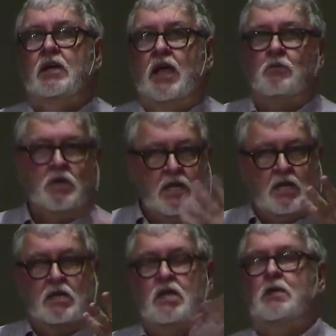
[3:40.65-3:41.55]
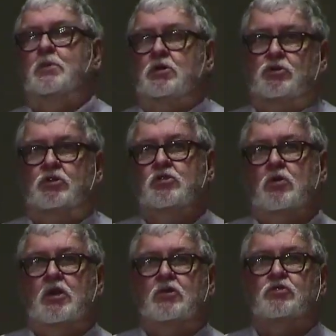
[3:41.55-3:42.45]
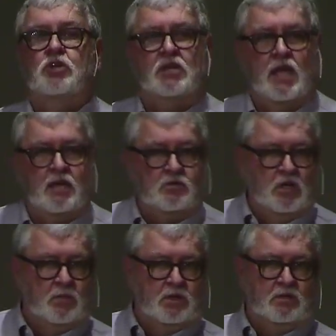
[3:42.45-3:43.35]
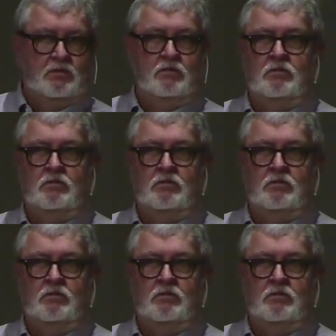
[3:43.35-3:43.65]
And we need an image. And so there's today's image.